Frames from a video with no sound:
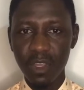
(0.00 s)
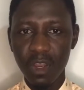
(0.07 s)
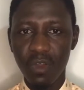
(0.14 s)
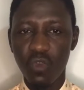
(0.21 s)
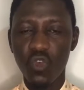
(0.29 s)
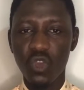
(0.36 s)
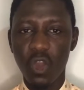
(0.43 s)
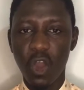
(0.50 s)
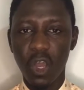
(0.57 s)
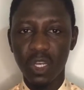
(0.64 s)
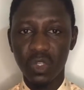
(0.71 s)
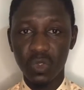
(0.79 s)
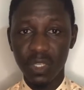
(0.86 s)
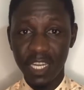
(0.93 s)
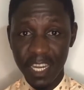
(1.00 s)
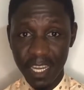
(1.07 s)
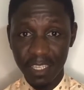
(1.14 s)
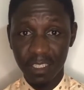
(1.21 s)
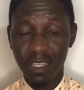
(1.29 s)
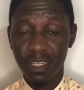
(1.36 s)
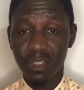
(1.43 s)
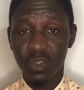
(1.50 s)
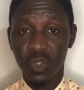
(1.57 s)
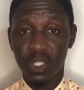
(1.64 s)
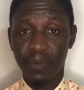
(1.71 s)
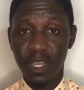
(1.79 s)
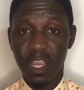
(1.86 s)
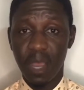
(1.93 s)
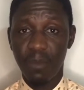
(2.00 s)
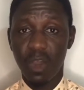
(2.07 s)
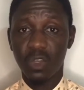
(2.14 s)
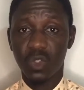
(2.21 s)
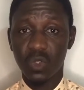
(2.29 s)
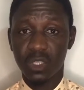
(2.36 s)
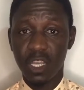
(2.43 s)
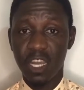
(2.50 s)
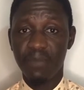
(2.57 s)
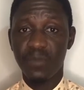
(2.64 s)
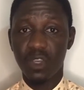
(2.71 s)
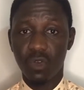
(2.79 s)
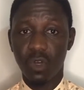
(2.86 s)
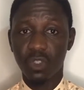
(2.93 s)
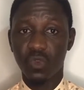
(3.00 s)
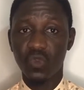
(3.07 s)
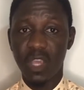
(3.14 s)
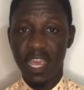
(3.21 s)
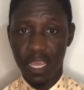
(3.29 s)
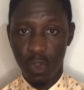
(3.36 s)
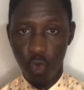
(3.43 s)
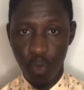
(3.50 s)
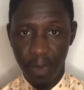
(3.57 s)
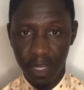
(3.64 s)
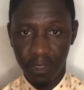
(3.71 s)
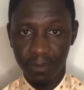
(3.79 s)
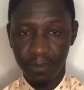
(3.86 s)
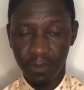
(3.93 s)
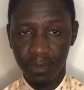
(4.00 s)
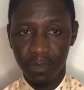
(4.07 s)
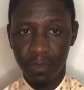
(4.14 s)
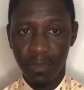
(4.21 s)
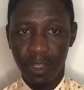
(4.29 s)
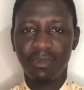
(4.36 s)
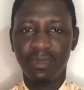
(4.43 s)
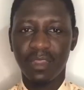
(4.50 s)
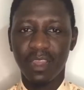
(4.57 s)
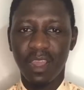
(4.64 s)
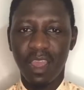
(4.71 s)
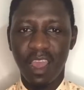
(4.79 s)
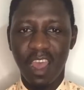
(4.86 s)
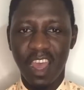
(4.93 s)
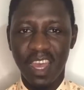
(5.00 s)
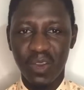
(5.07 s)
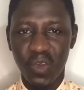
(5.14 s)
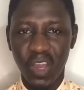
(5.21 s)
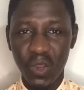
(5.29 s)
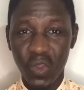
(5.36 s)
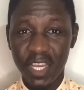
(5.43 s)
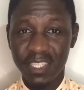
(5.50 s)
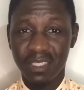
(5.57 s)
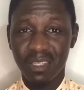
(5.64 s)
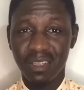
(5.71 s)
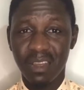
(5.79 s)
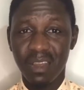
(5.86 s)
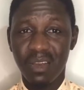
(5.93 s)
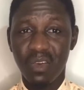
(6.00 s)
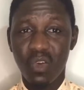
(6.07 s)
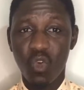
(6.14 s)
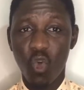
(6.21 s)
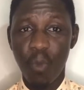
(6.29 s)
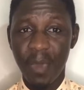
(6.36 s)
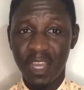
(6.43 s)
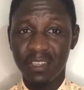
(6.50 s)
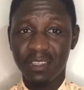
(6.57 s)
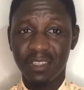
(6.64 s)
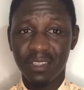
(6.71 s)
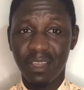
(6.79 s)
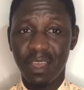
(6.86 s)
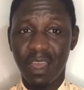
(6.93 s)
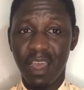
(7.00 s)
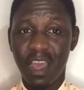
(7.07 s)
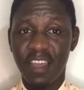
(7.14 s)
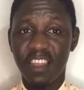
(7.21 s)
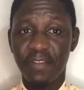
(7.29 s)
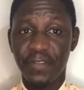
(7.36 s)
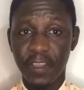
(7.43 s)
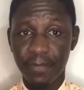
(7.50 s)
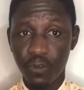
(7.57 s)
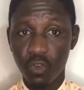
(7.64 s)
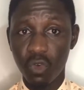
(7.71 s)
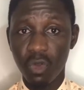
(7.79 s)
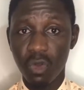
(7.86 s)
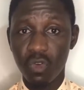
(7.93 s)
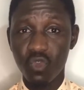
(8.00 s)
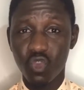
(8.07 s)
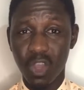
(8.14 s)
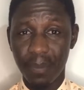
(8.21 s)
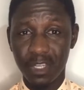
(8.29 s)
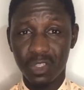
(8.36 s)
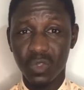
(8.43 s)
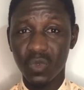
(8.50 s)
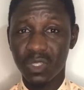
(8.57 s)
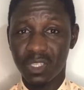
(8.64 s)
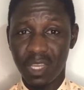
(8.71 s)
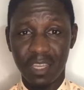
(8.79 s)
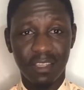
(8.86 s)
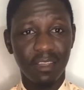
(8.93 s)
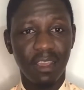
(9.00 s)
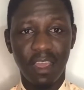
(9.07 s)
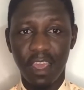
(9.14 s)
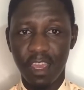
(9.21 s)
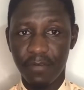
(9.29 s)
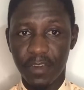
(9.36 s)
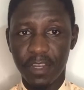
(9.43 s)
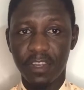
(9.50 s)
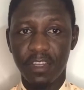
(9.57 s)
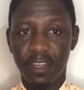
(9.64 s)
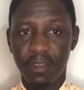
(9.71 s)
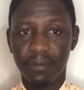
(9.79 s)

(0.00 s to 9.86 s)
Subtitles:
We all need to speak about suicide because we are a human. And always, humans are the people who commit suicide every day.